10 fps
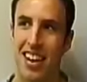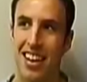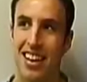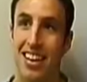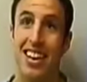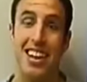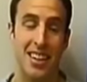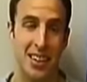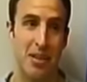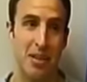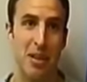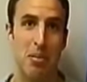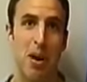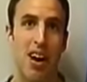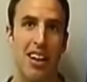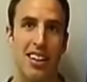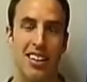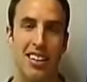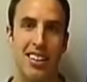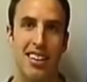things I've ever seen, to be
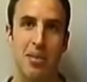fair.